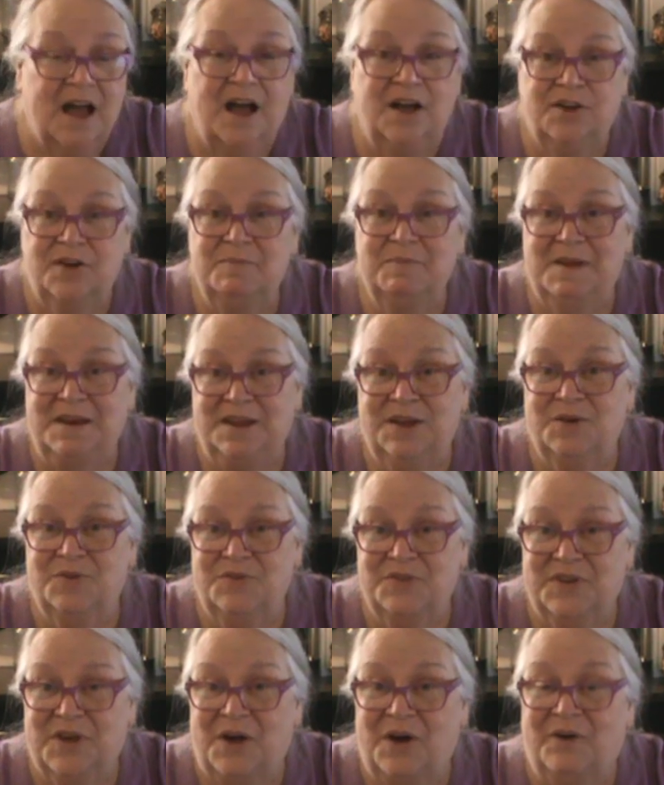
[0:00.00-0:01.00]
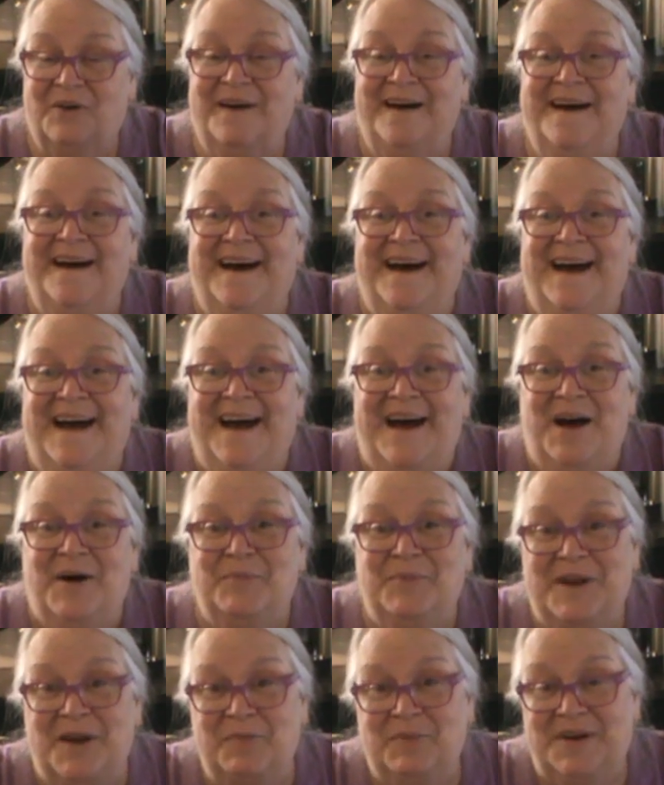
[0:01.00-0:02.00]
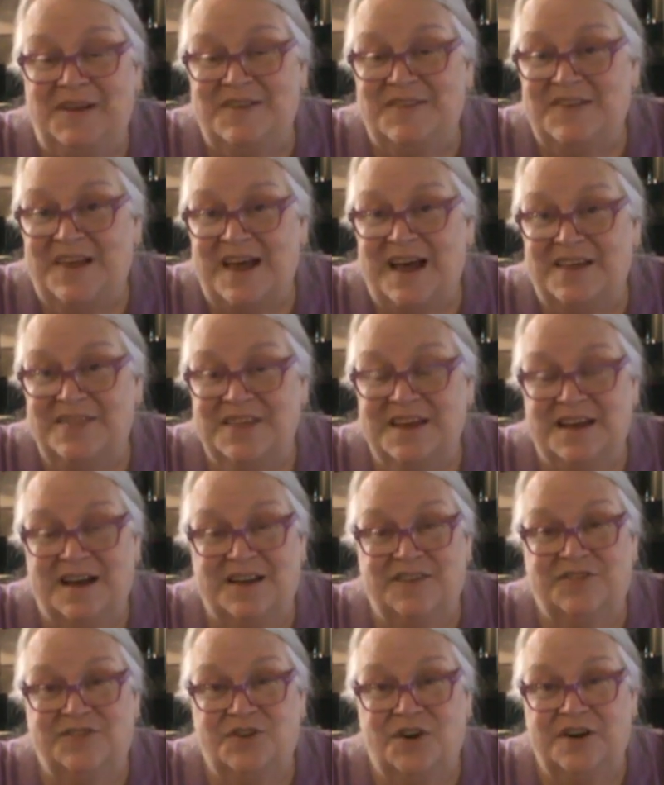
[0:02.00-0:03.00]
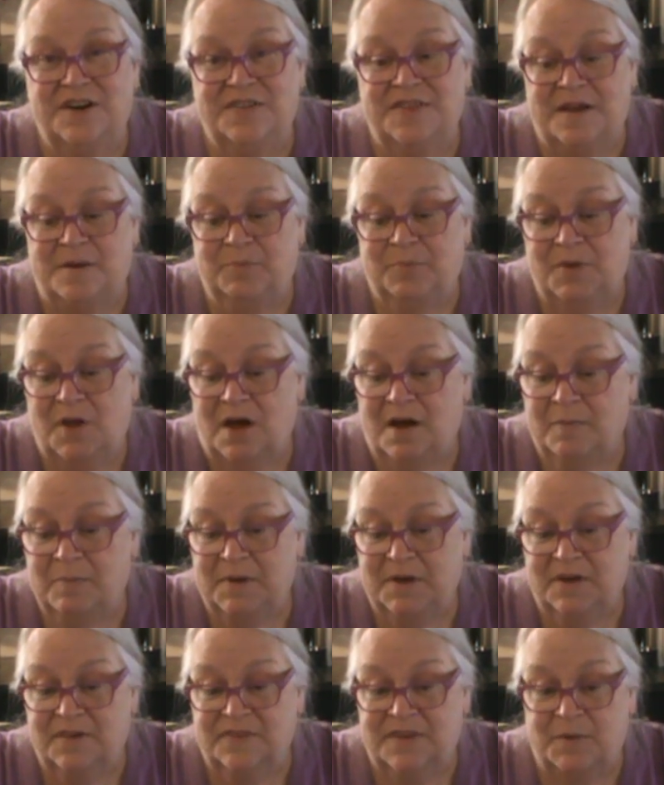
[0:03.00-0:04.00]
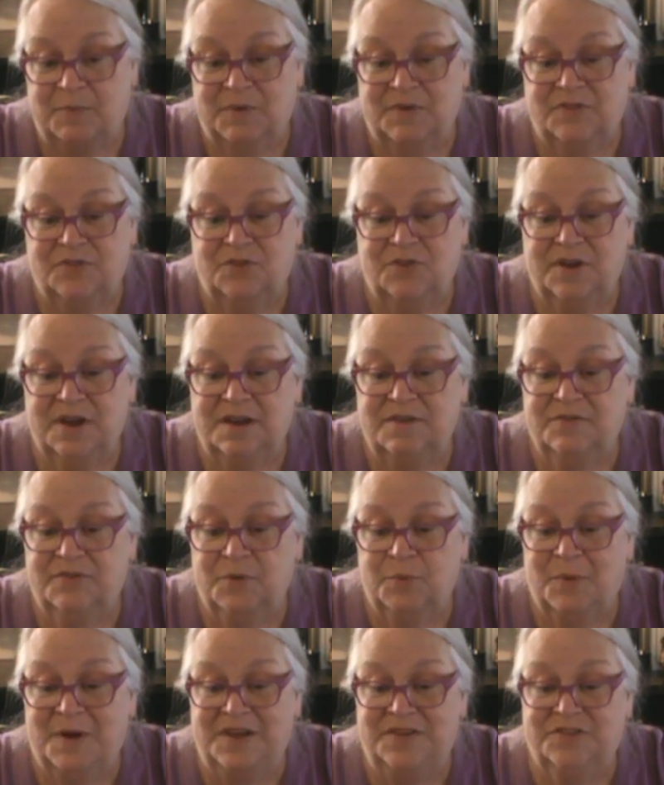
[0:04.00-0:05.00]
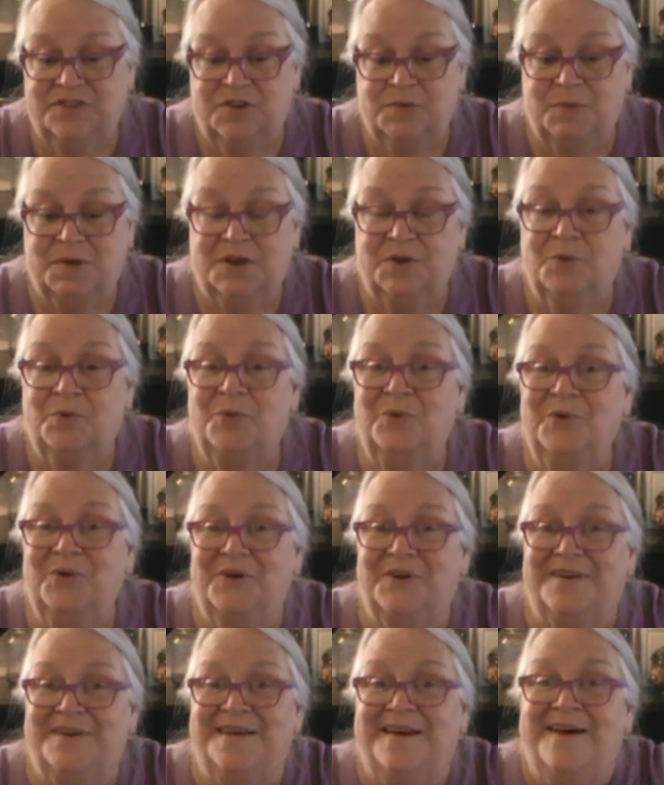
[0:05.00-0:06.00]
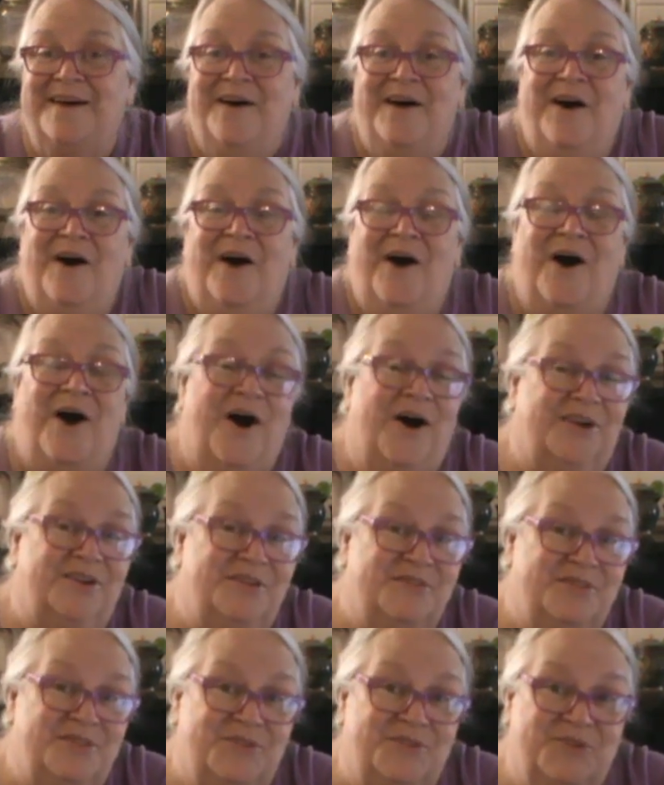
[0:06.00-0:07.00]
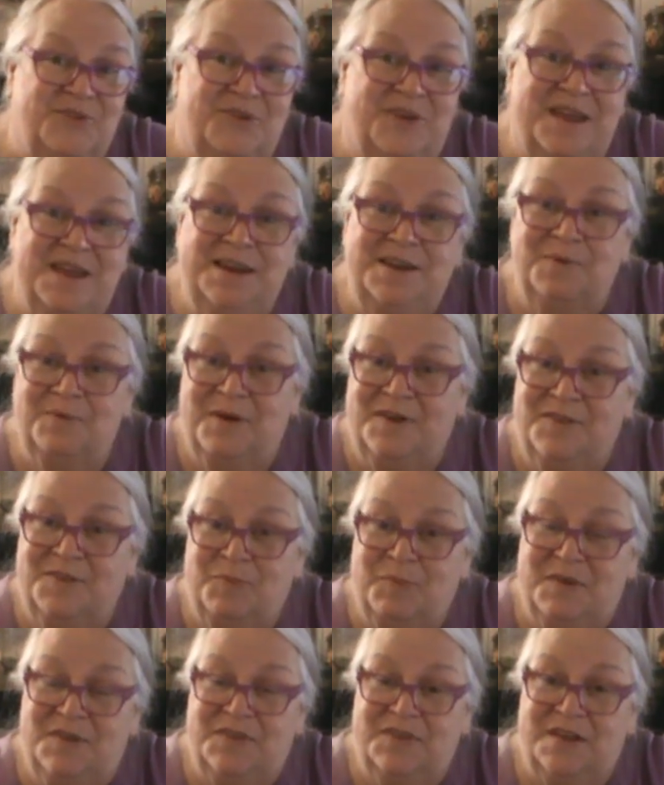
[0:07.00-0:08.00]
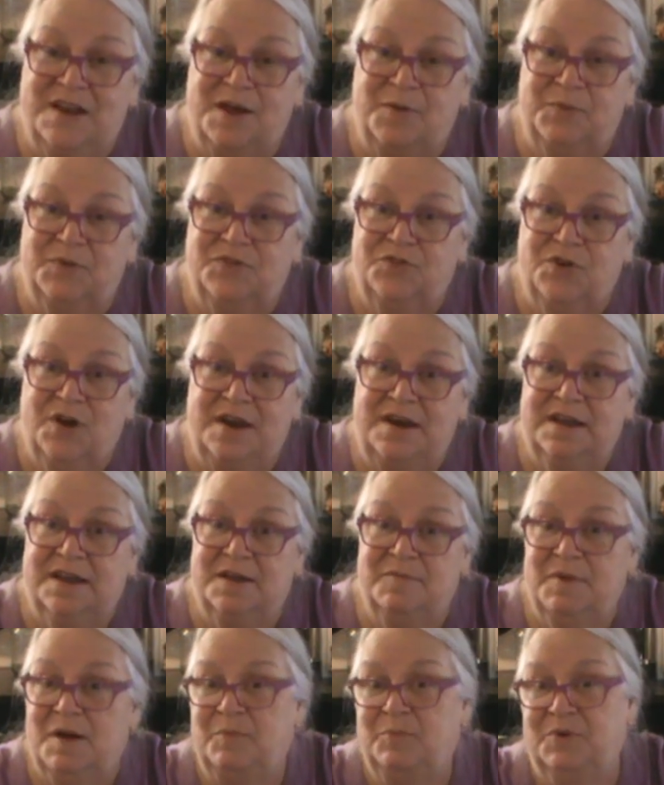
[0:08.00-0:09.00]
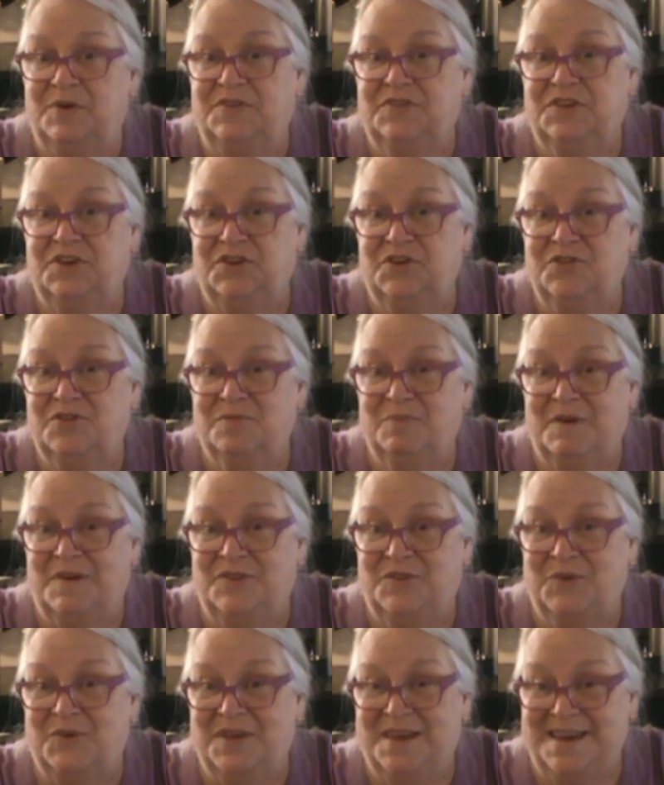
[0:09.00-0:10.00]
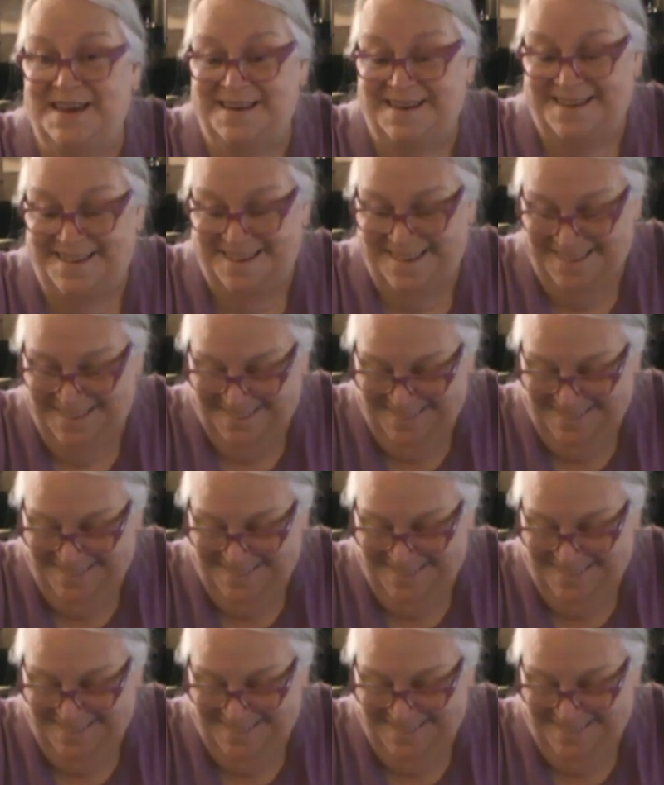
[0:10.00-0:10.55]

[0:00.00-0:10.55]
a good many years ago. But I want to say I think I started that blog because I was looking for ways to record all of the zucchini recipes that I was trying to come up with to use my zucchini.